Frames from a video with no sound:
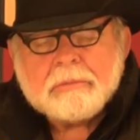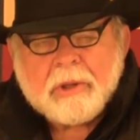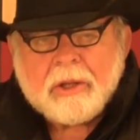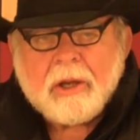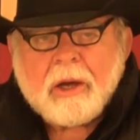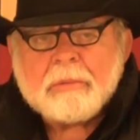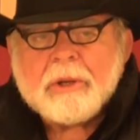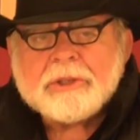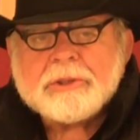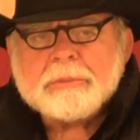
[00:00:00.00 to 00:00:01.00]
May God
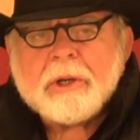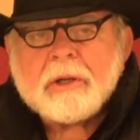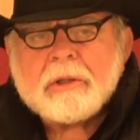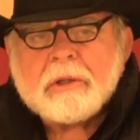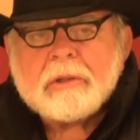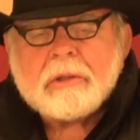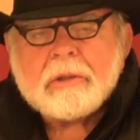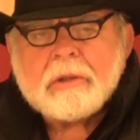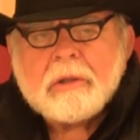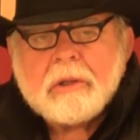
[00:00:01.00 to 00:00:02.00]
bless America.
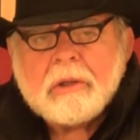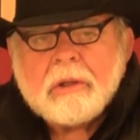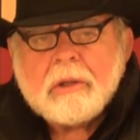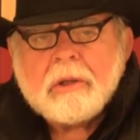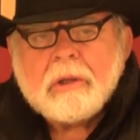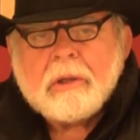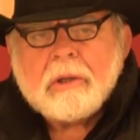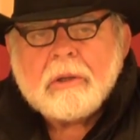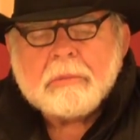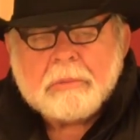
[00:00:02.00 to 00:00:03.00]

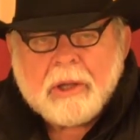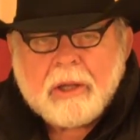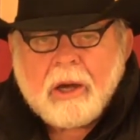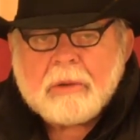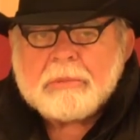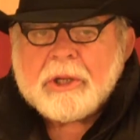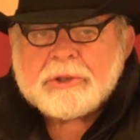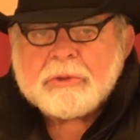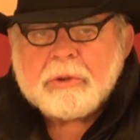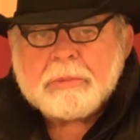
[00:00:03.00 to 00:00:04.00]
May God
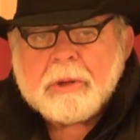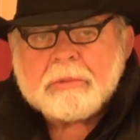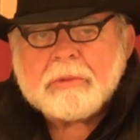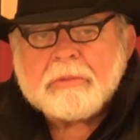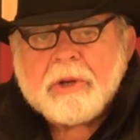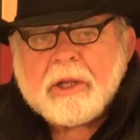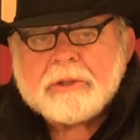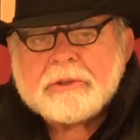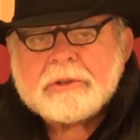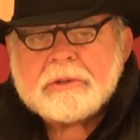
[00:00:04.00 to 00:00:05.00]
bless the Republic of
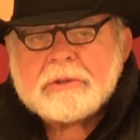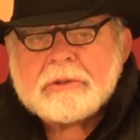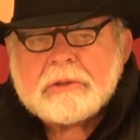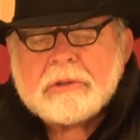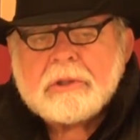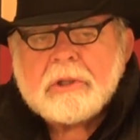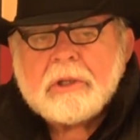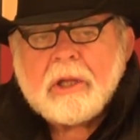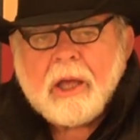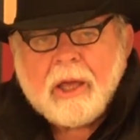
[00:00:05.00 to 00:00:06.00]
Texas.
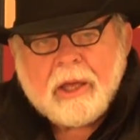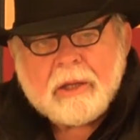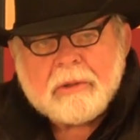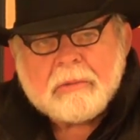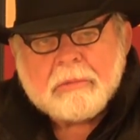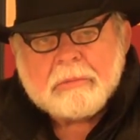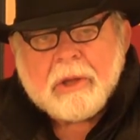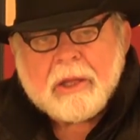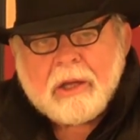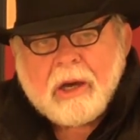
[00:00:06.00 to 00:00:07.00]
And
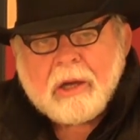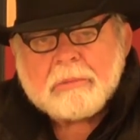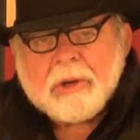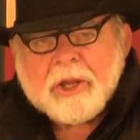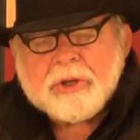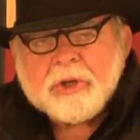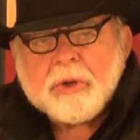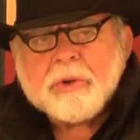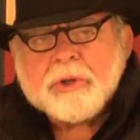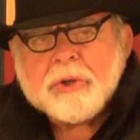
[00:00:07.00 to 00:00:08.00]
may God bless
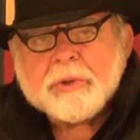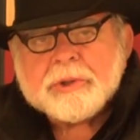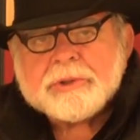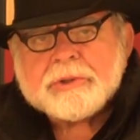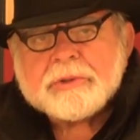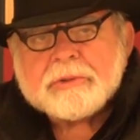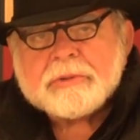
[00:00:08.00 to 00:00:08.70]
you and yours.